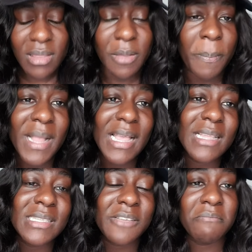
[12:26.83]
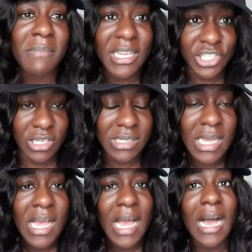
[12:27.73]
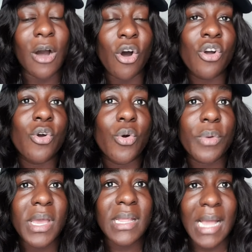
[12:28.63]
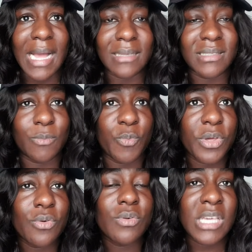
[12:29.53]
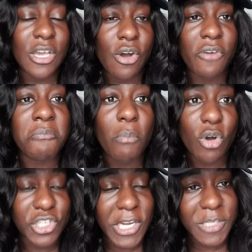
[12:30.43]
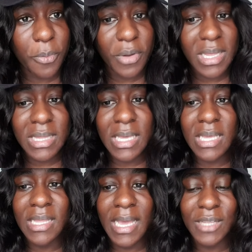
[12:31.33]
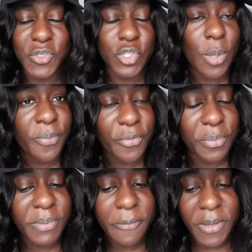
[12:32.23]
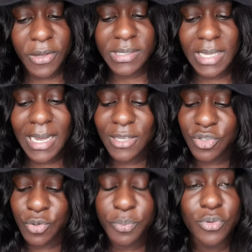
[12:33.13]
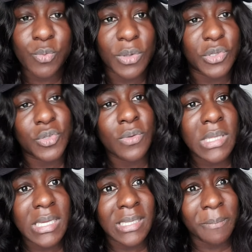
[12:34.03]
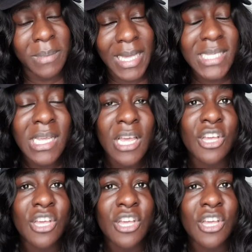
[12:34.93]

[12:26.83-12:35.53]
the palliative measures are ongoing and will kick off more transparently. They have to stop for a bit because they had to put 1 or 2 things in place